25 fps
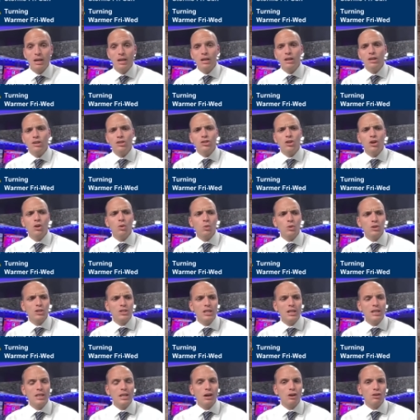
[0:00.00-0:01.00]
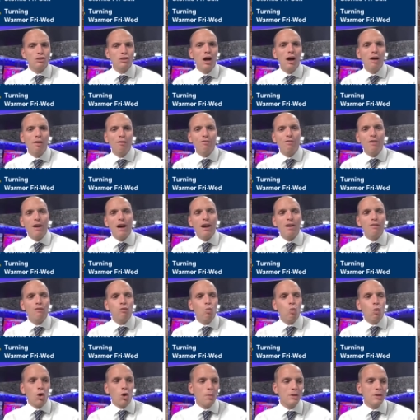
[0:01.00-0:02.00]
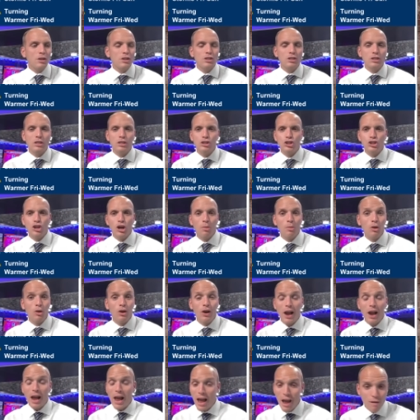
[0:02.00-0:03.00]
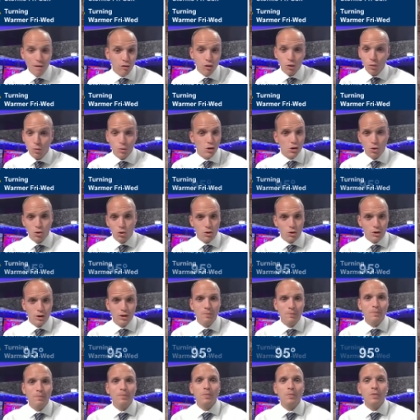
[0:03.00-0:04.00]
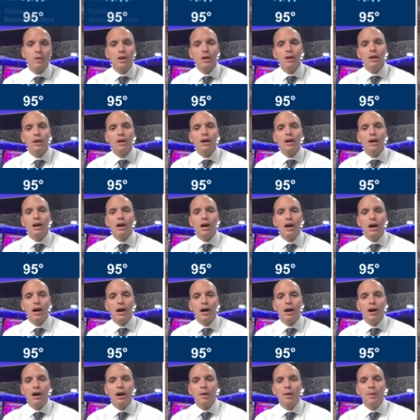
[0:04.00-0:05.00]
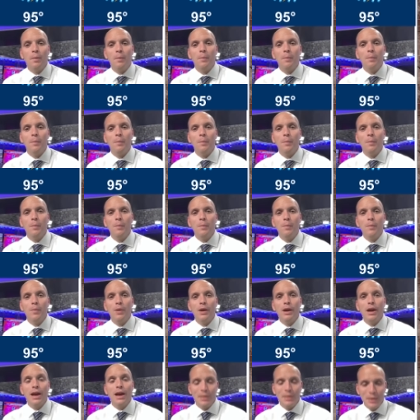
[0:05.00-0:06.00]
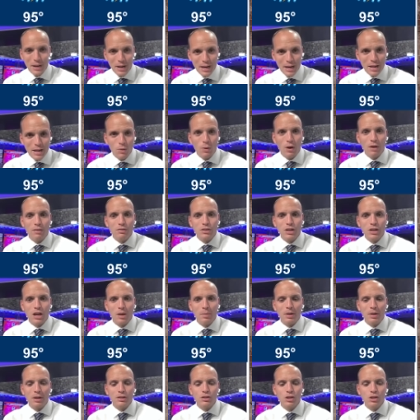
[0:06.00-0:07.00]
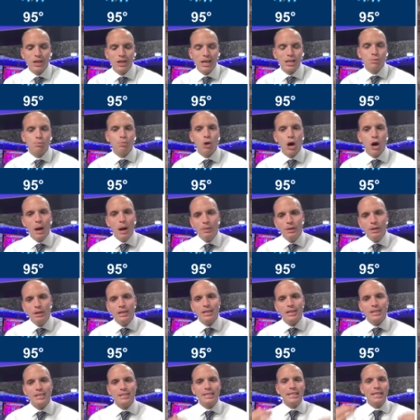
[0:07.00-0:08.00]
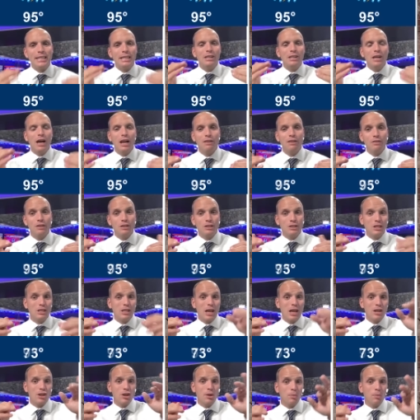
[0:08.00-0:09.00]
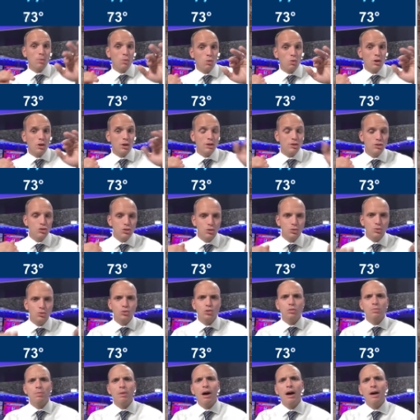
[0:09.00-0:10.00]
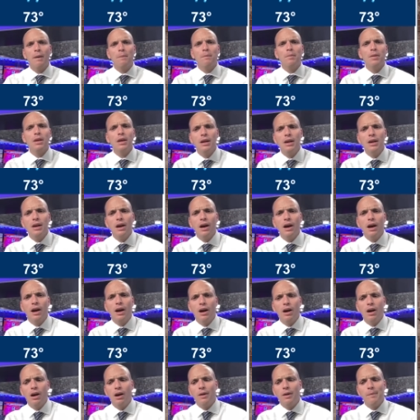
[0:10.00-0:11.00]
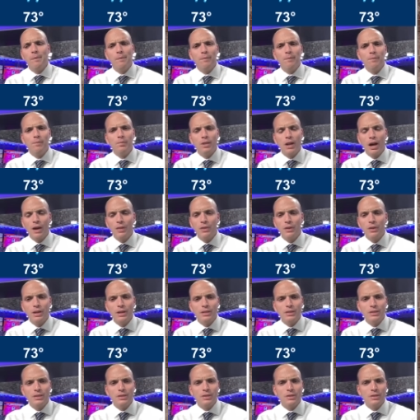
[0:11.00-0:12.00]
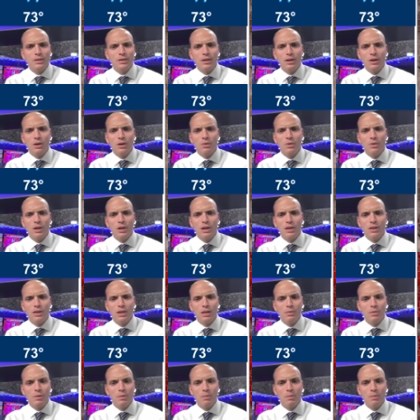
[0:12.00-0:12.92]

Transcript: So we're sitting there top five warmest summer ever recorded. Um, and then a heat wave's coming. So that's probably going to send a lot of us to that number one, two spot. Um, not that it's you know anything to be